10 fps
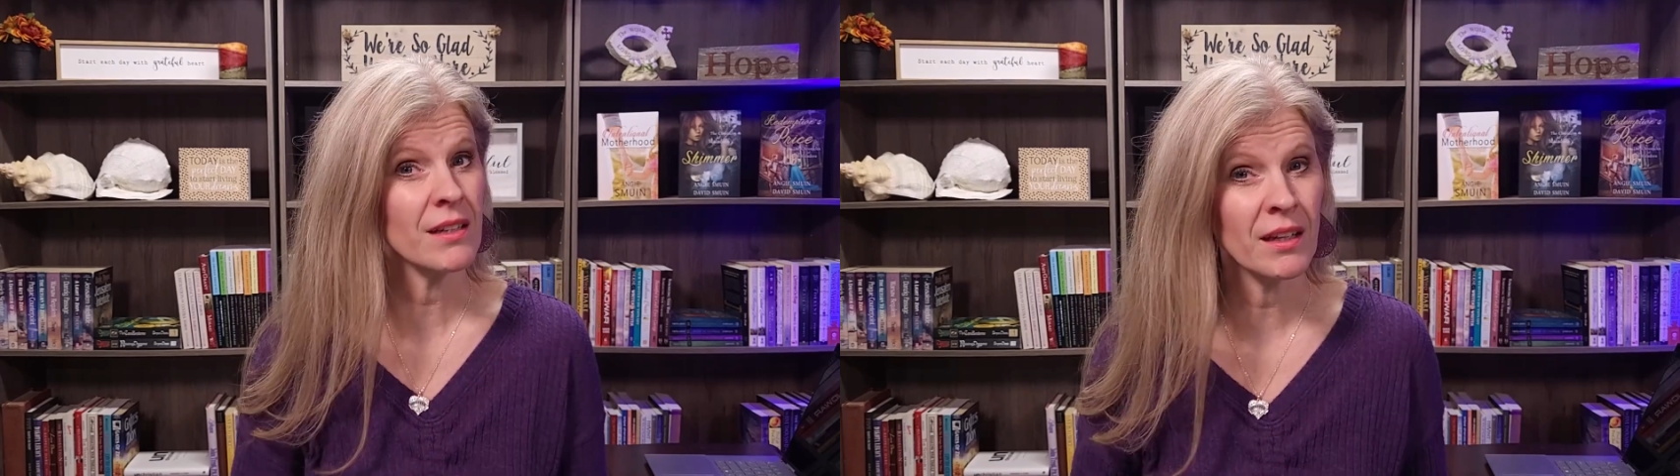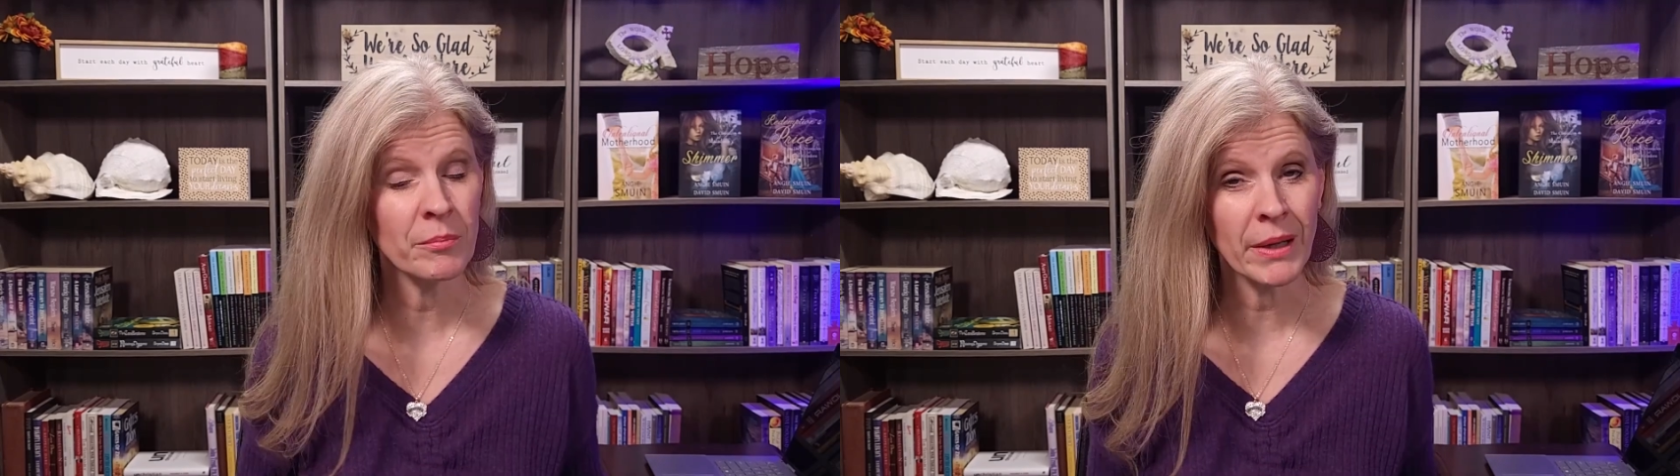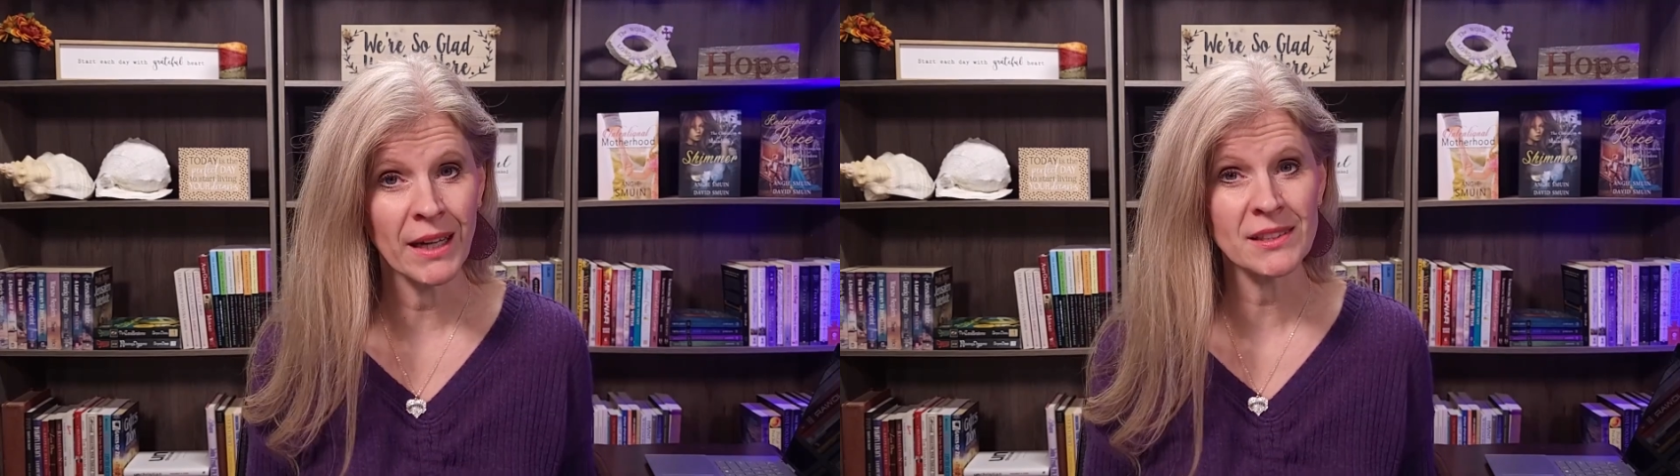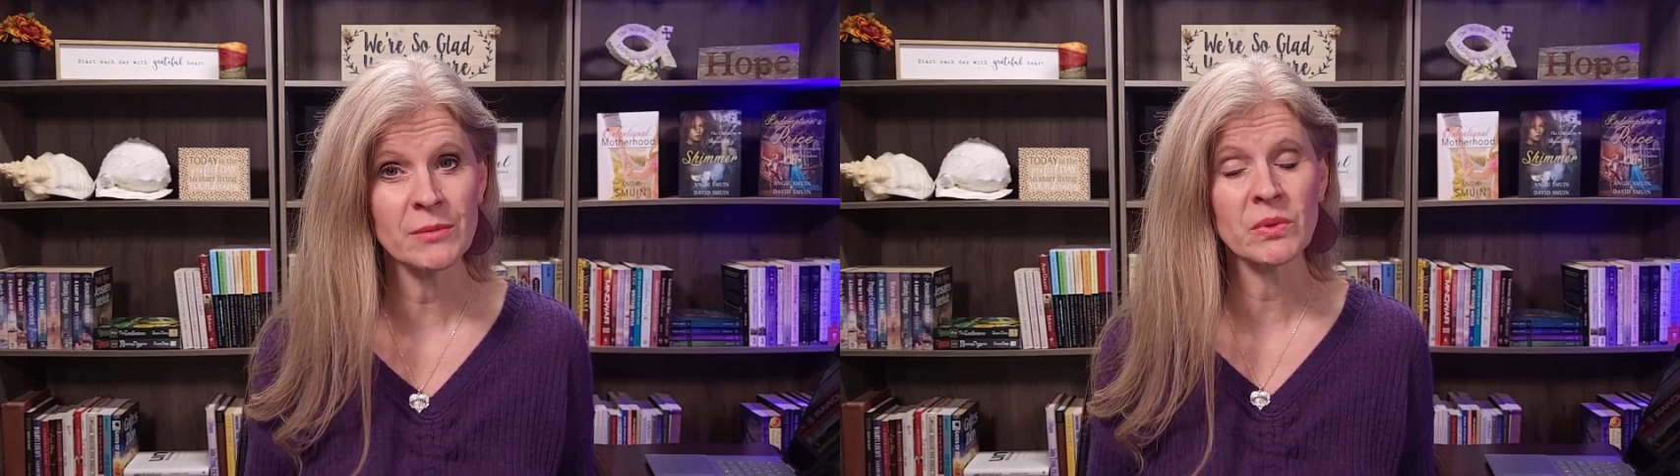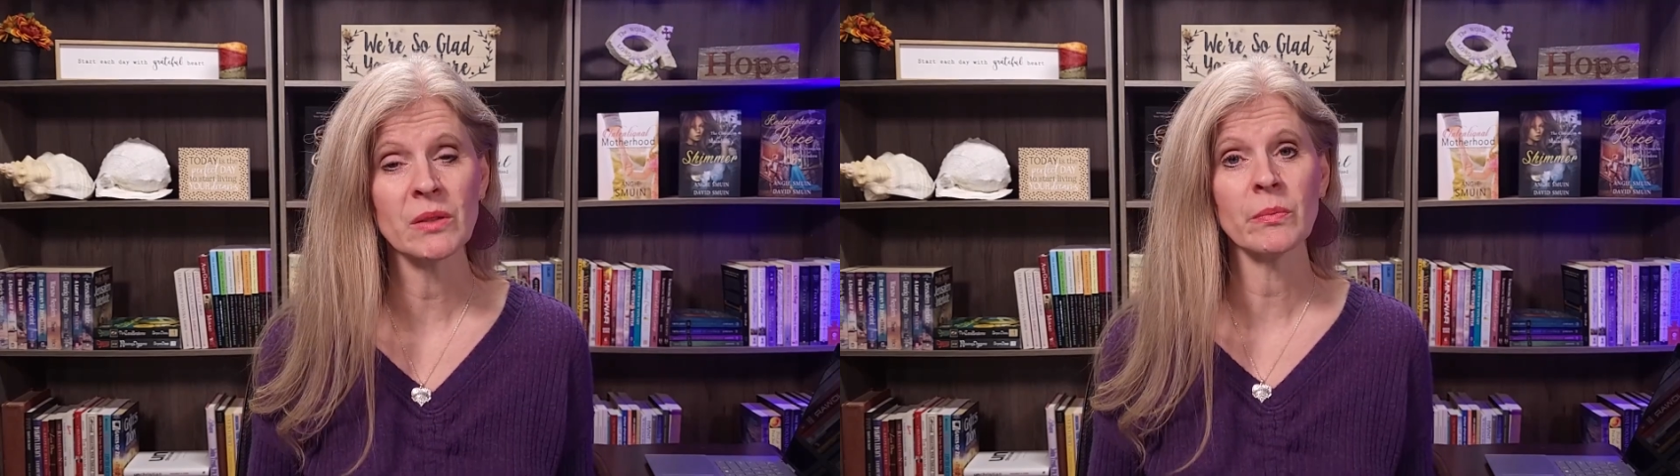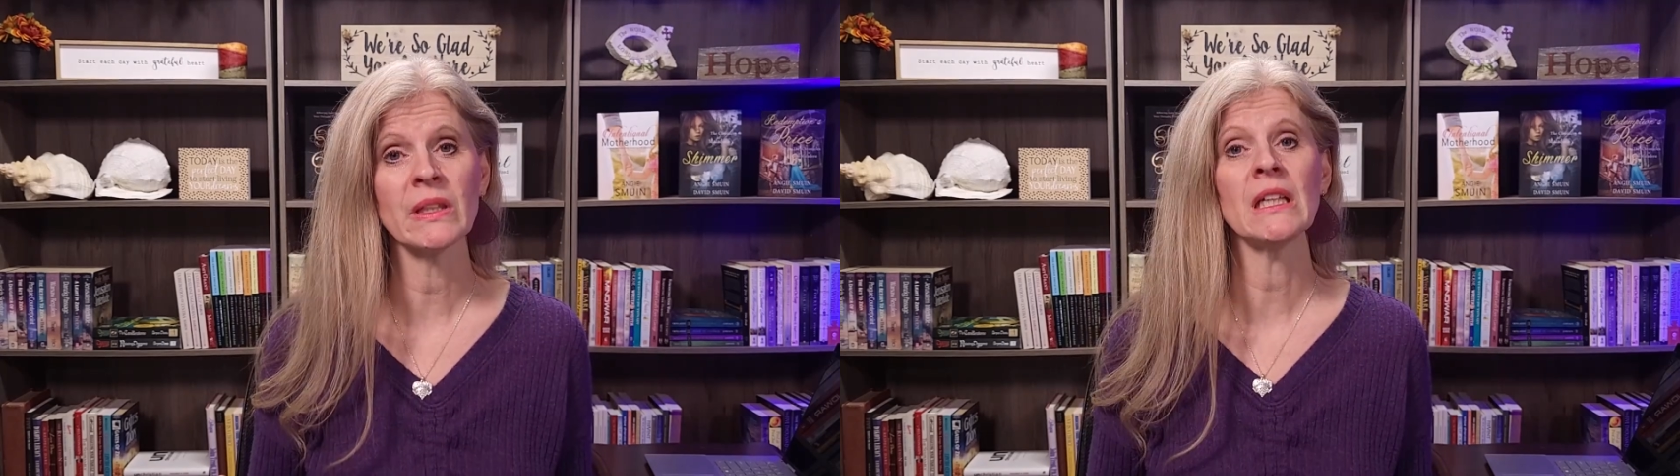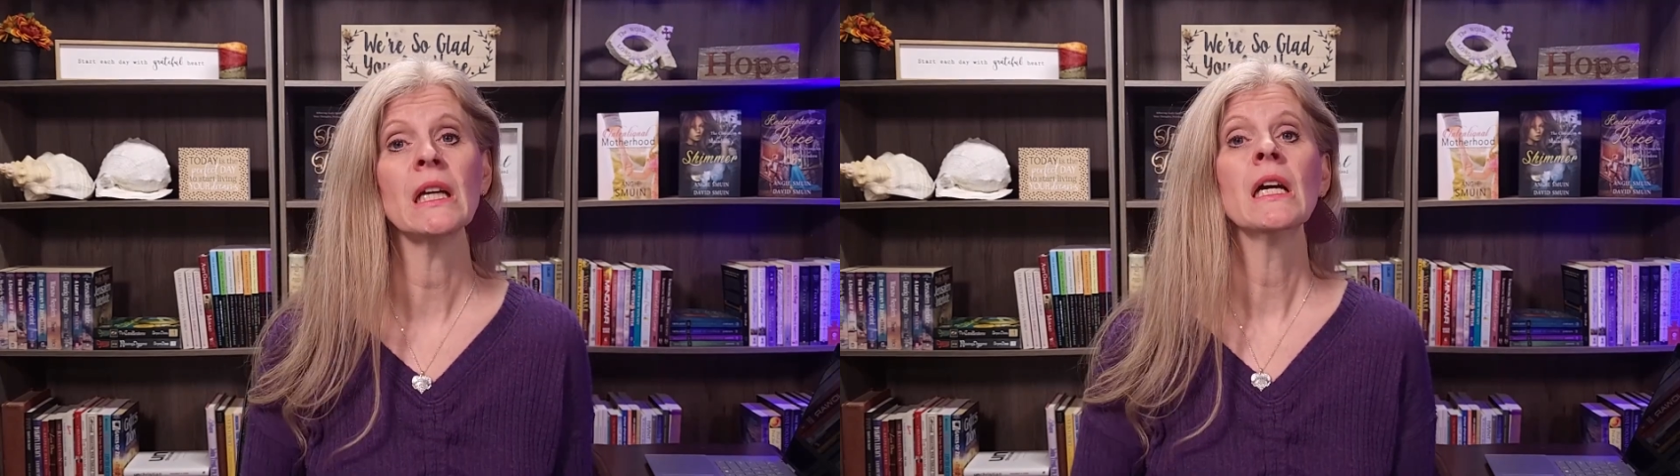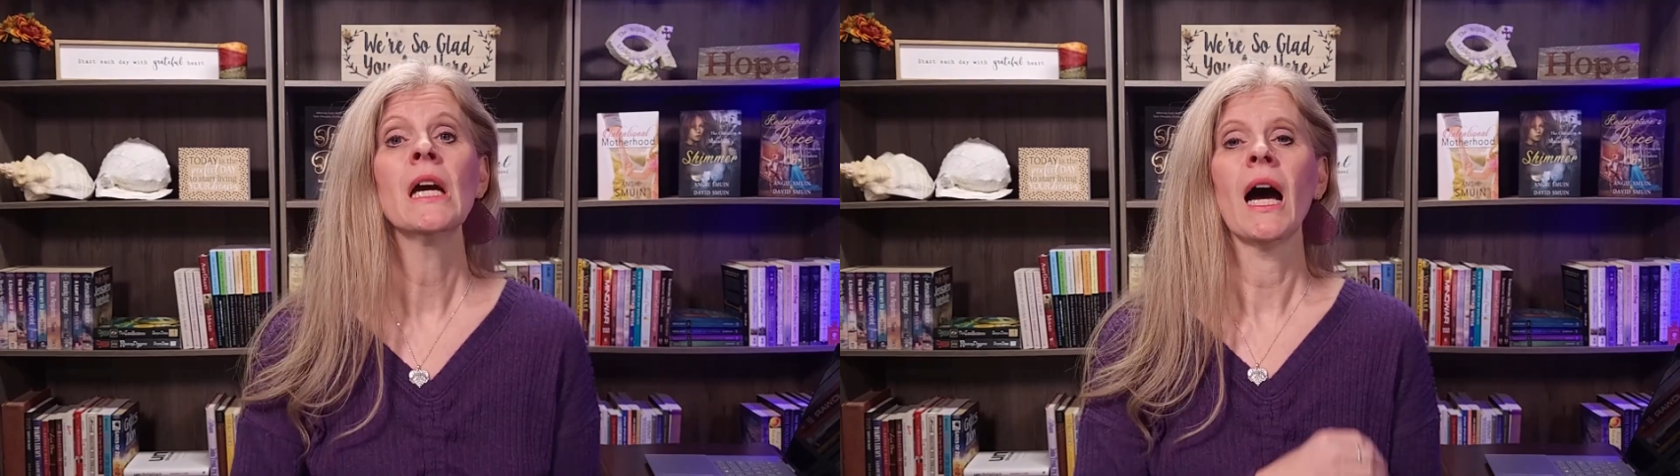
it can possibly be.